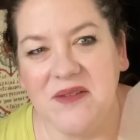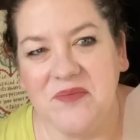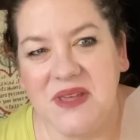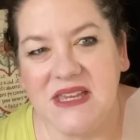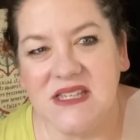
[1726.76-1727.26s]

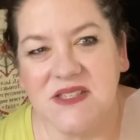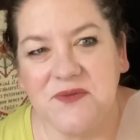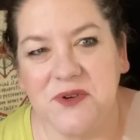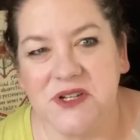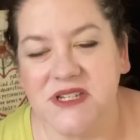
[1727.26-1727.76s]
piece
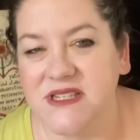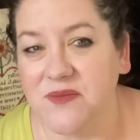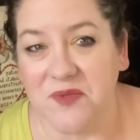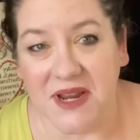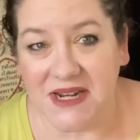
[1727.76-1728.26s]
for just
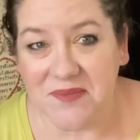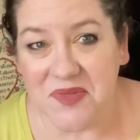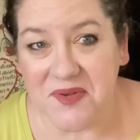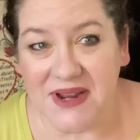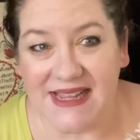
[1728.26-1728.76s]
some random
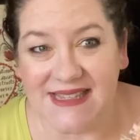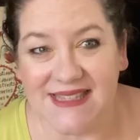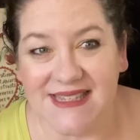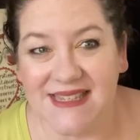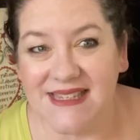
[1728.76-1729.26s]
threads.
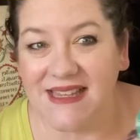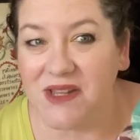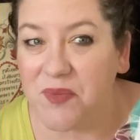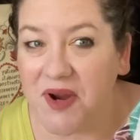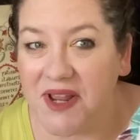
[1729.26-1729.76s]
This is a
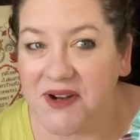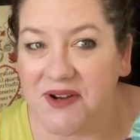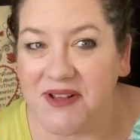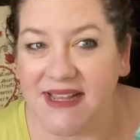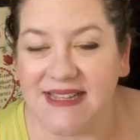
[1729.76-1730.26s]
little
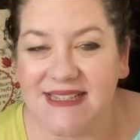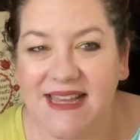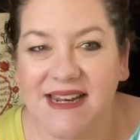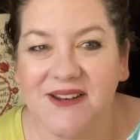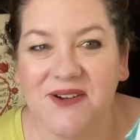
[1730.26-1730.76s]
brighter. Like I
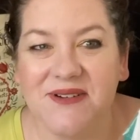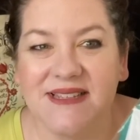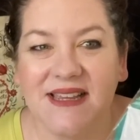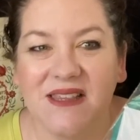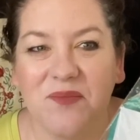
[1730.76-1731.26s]
said, I don't always
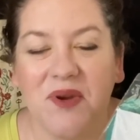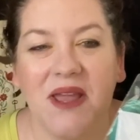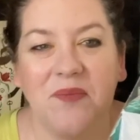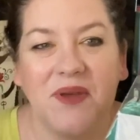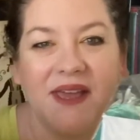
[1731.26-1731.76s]
like the
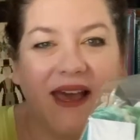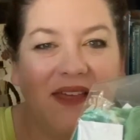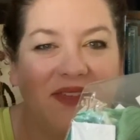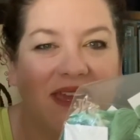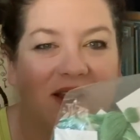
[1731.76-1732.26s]
bright, but I
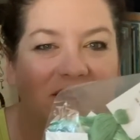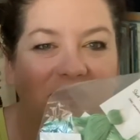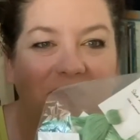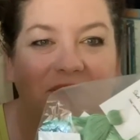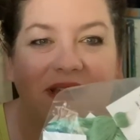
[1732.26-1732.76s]
think it'll
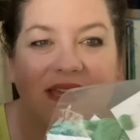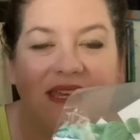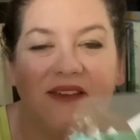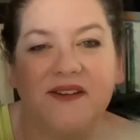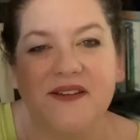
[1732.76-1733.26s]
look really
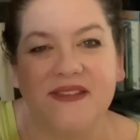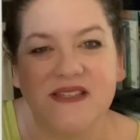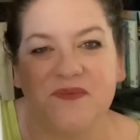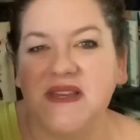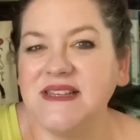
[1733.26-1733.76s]
cute on
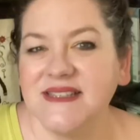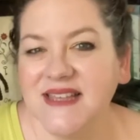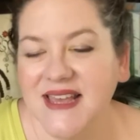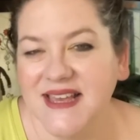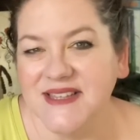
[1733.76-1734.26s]
this piece.
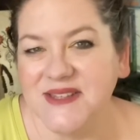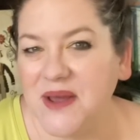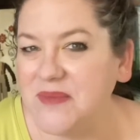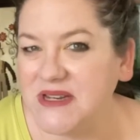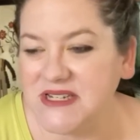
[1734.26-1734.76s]
So
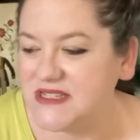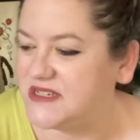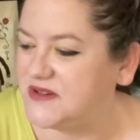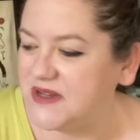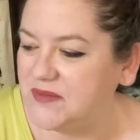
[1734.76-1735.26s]
I'm going to just
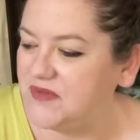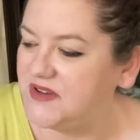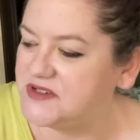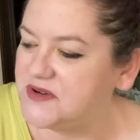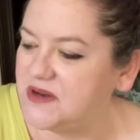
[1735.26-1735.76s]
do it with
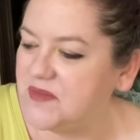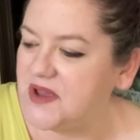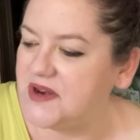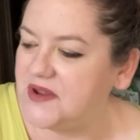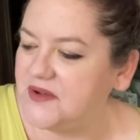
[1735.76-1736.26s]
Victorian
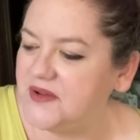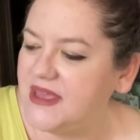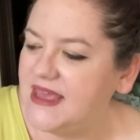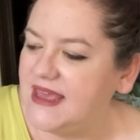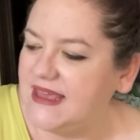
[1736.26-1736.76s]
Motto.
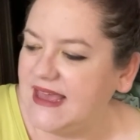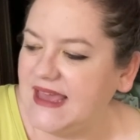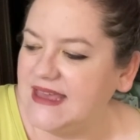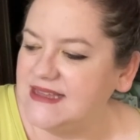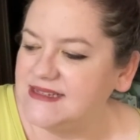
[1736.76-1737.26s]

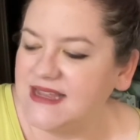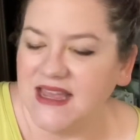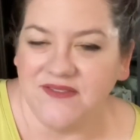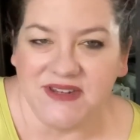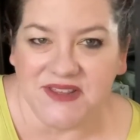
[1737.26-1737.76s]
And I
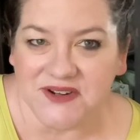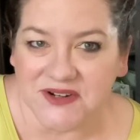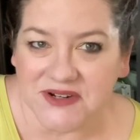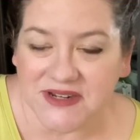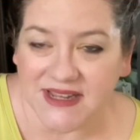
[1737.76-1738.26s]
have
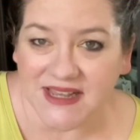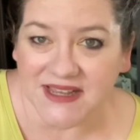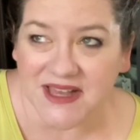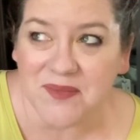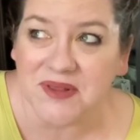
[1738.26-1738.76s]
a
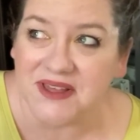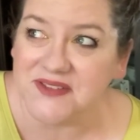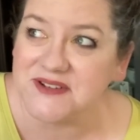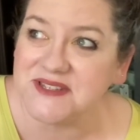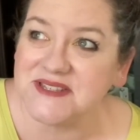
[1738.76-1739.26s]
couple
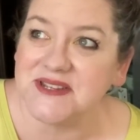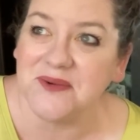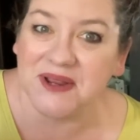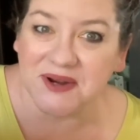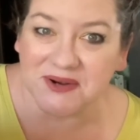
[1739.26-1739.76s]
other
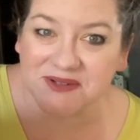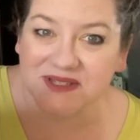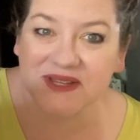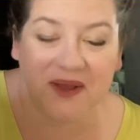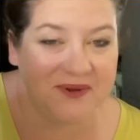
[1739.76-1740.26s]
sewing
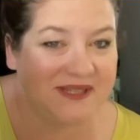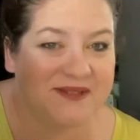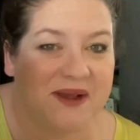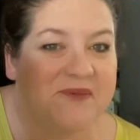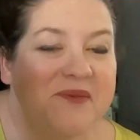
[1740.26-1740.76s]
girls going,
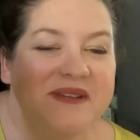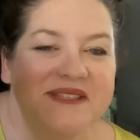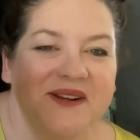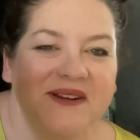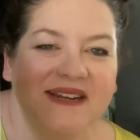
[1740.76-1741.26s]
so I be
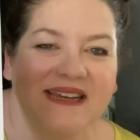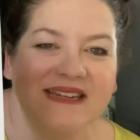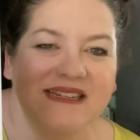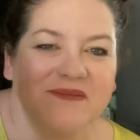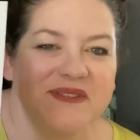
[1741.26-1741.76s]
starting it
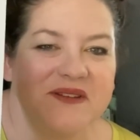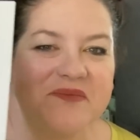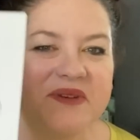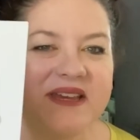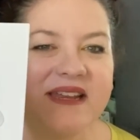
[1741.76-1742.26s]
anytime soon,
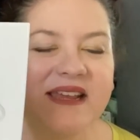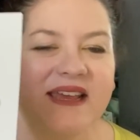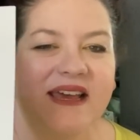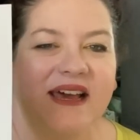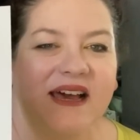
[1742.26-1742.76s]
but
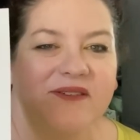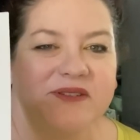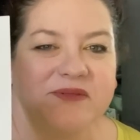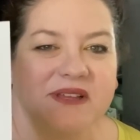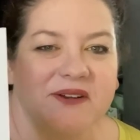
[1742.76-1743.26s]
I
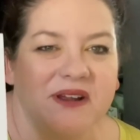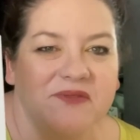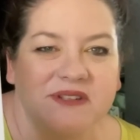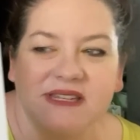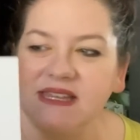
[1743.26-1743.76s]
was really
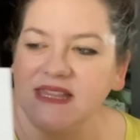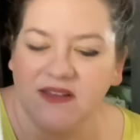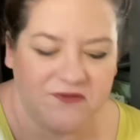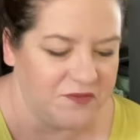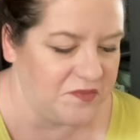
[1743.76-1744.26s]
grateful to get
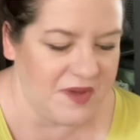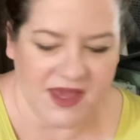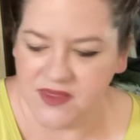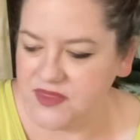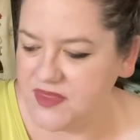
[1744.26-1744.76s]
that from
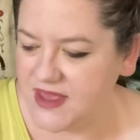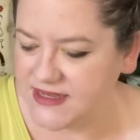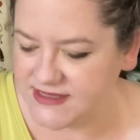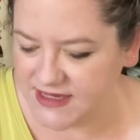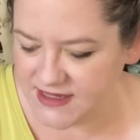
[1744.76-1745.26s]
Beth
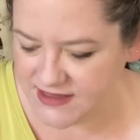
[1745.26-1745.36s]
as a